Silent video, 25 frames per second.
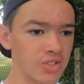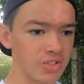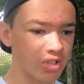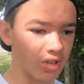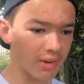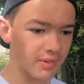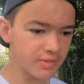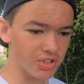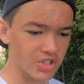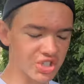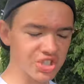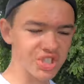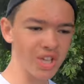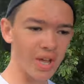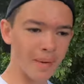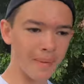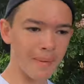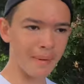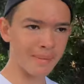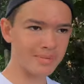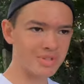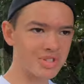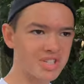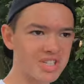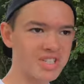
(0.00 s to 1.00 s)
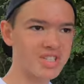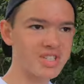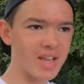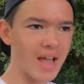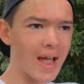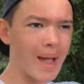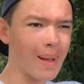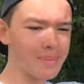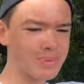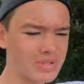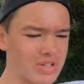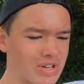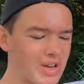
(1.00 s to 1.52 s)
I've just come up to this
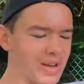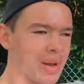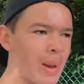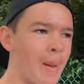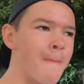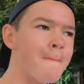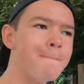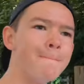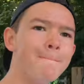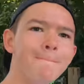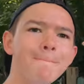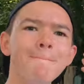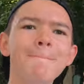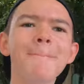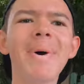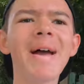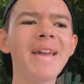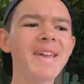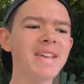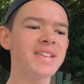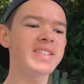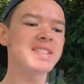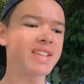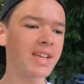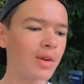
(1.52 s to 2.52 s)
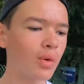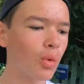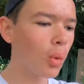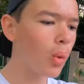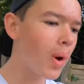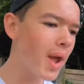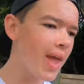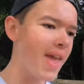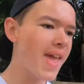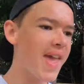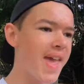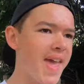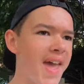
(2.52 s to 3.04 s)
absolutely amazing
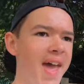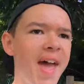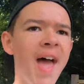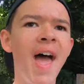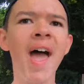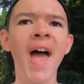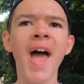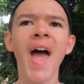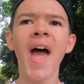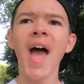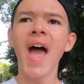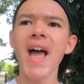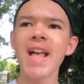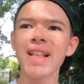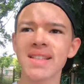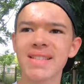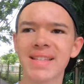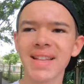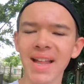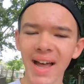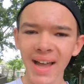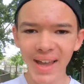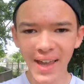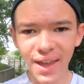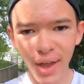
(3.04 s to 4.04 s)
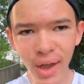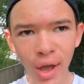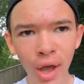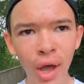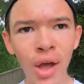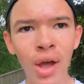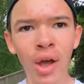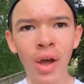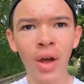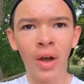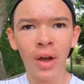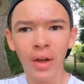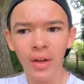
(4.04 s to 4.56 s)
weir here. It's like a
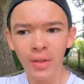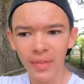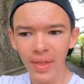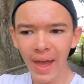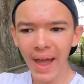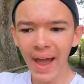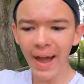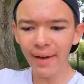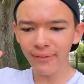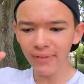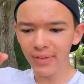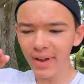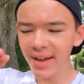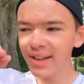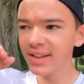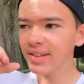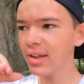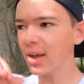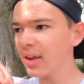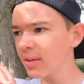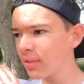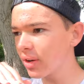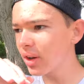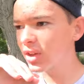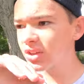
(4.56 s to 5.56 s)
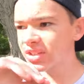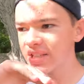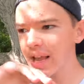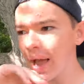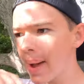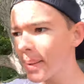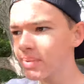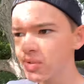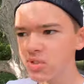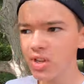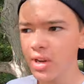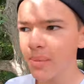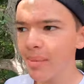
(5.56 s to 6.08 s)
They have, it looks
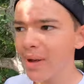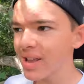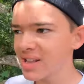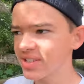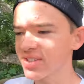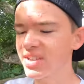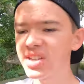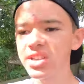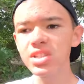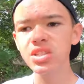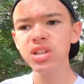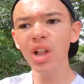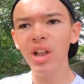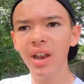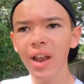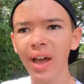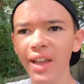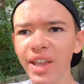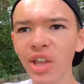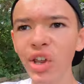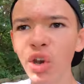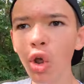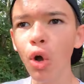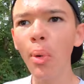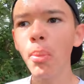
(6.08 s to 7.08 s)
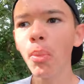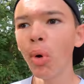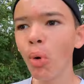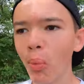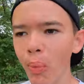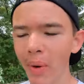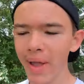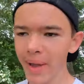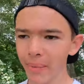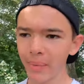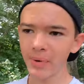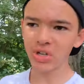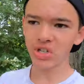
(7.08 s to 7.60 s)
absolutely amazing. It's not like your normal
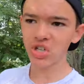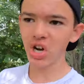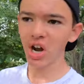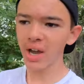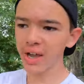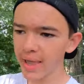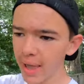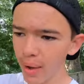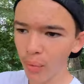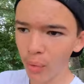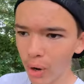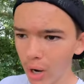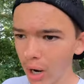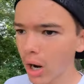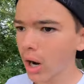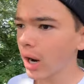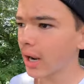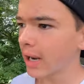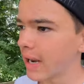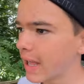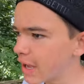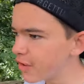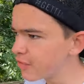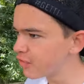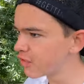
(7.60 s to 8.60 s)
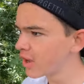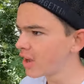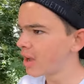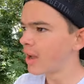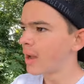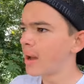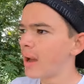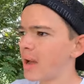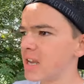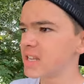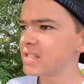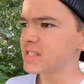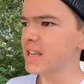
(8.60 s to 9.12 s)
weir, which I get where I live.
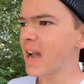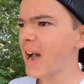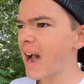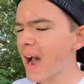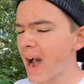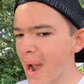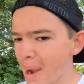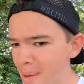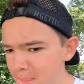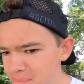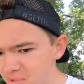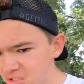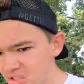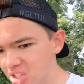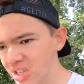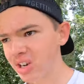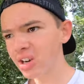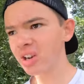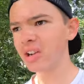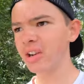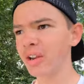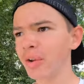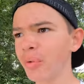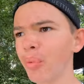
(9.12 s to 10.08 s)
It's absolutely